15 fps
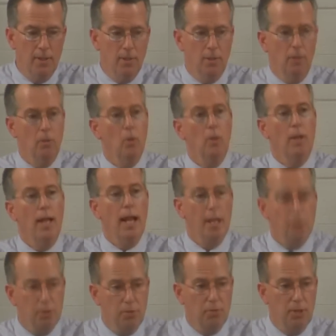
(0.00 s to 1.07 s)
The Lord
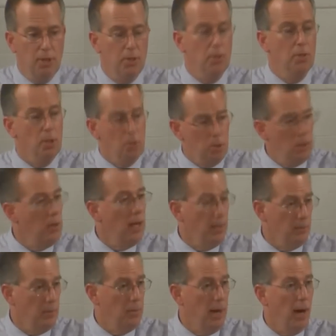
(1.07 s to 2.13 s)
has freed you. You do
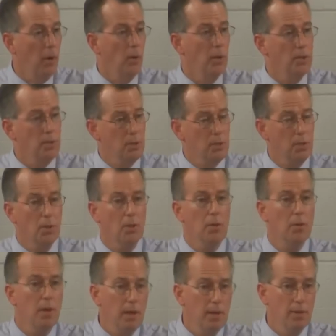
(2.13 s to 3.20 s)
have the power to turn,
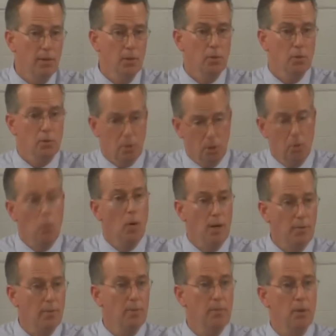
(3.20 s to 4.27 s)
turn away
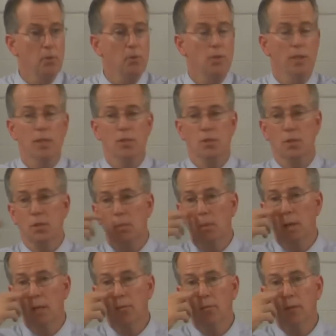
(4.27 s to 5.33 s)
from those sins and to
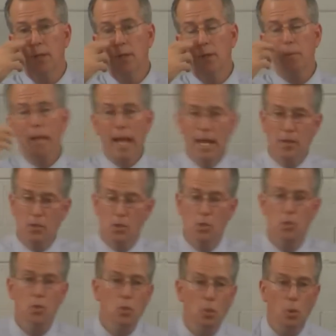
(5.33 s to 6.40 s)
break free of them and to
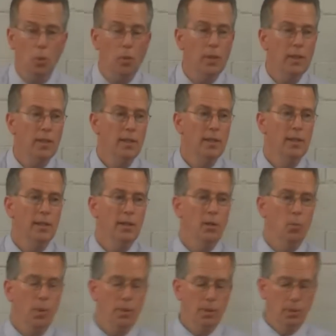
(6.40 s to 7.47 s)
do
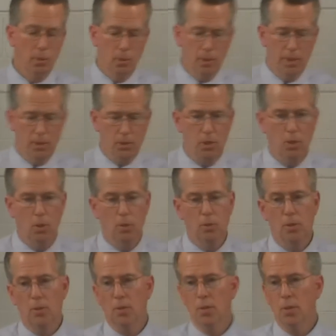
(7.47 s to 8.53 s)
what the Lord has
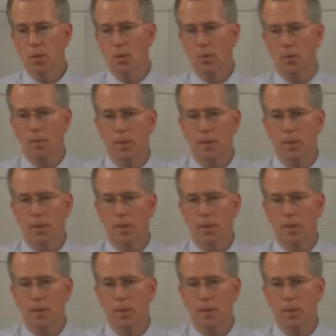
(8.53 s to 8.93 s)
called you to do.